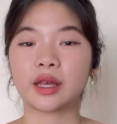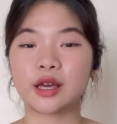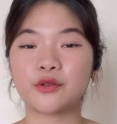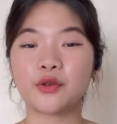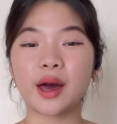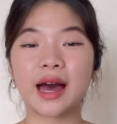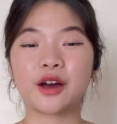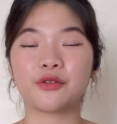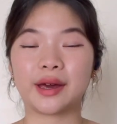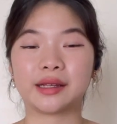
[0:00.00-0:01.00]
If you
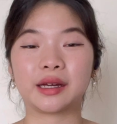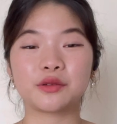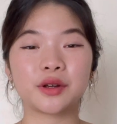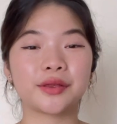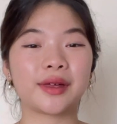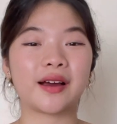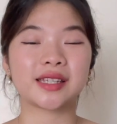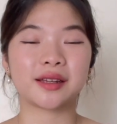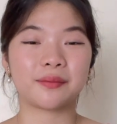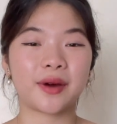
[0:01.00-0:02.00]
have
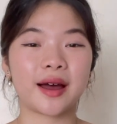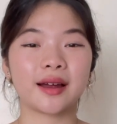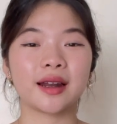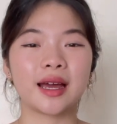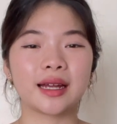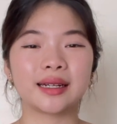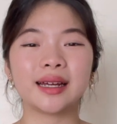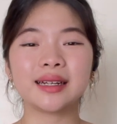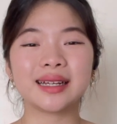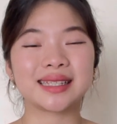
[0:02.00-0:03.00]
800,000 baht,
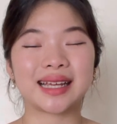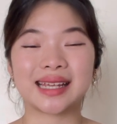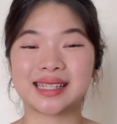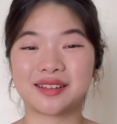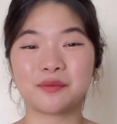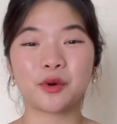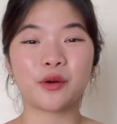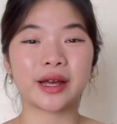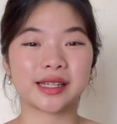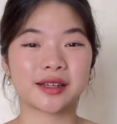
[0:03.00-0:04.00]
then it's as simple
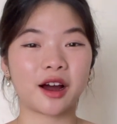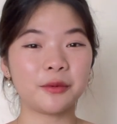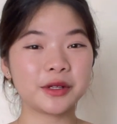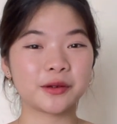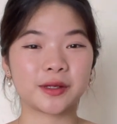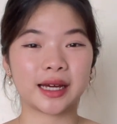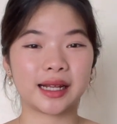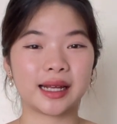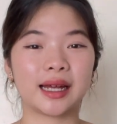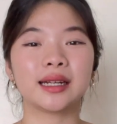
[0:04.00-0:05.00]
as coming to
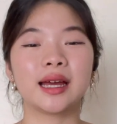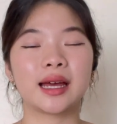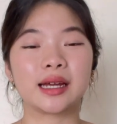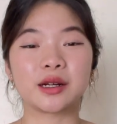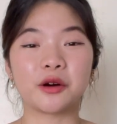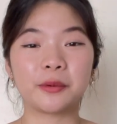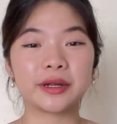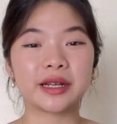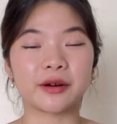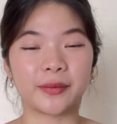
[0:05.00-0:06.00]
Thailand and
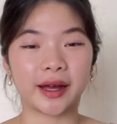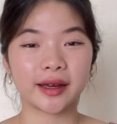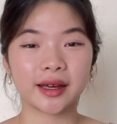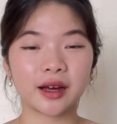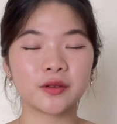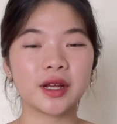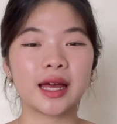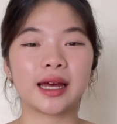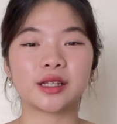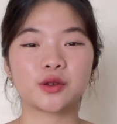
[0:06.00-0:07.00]
opening a bank account
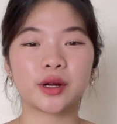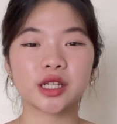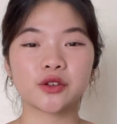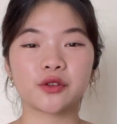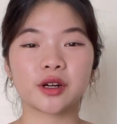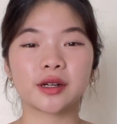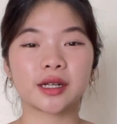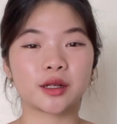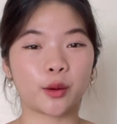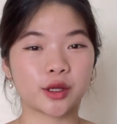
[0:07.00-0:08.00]
and
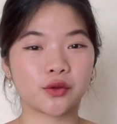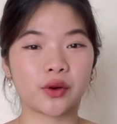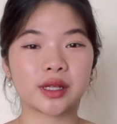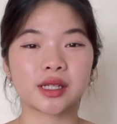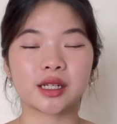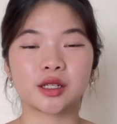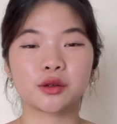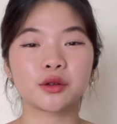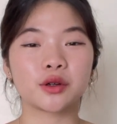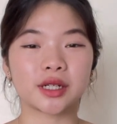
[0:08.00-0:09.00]
transferring those funds into
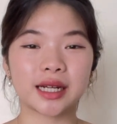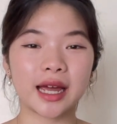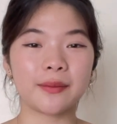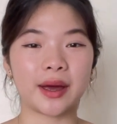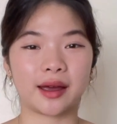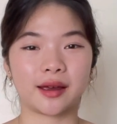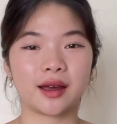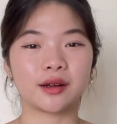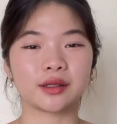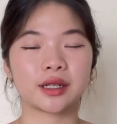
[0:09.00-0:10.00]
your Thai bank
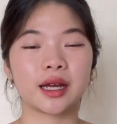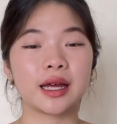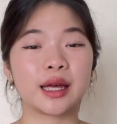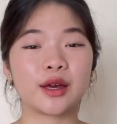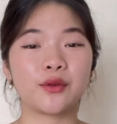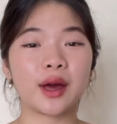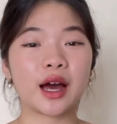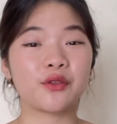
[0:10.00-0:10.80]
account. If you have